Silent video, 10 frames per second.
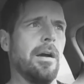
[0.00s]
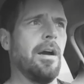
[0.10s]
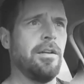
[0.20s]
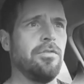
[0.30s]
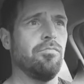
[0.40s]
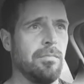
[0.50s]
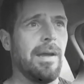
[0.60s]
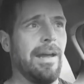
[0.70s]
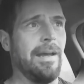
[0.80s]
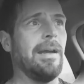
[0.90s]
And
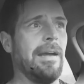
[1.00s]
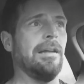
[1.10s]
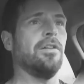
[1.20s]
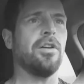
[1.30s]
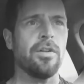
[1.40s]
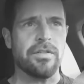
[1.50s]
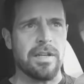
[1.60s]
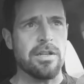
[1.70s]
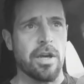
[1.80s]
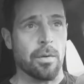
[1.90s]
it'll
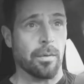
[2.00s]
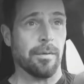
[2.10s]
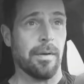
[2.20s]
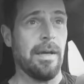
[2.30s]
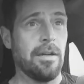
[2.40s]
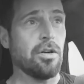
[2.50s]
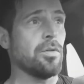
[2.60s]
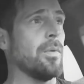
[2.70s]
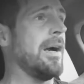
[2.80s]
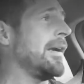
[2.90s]
continue in a
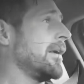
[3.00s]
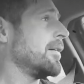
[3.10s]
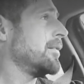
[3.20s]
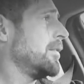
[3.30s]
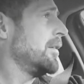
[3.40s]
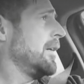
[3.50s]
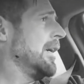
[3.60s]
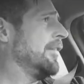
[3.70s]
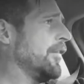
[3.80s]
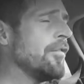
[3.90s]
good way.
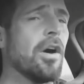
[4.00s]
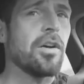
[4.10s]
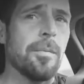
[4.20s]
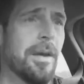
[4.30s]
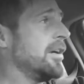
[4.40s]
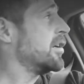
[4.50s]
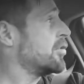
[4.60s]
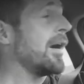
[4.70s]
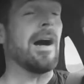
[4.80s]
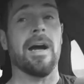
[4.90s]
If you've not committed a
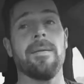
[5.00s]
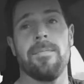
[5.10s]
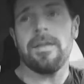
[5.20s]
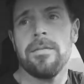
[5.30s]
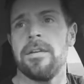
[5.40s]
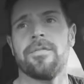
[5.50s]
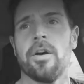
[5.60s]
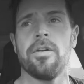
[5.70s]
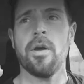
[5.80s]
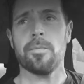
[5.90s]
crime, then you've
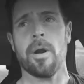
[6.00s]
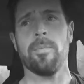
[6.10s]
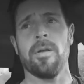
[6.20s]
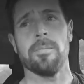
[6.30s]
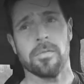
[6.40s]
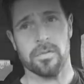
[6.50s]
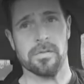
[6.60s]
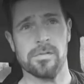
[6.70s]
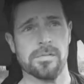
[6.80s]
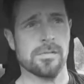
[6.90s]
got no problems.
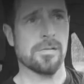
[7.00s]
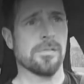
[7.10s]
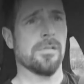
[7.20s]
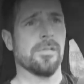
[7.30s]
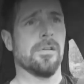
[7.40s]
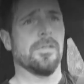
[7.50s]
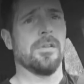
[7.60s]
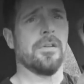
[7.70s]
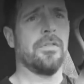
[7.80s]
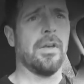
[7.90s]

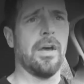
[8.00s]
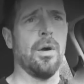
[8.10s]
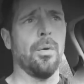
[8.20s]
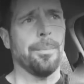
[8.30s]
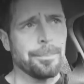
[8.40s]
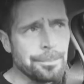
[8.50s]
So,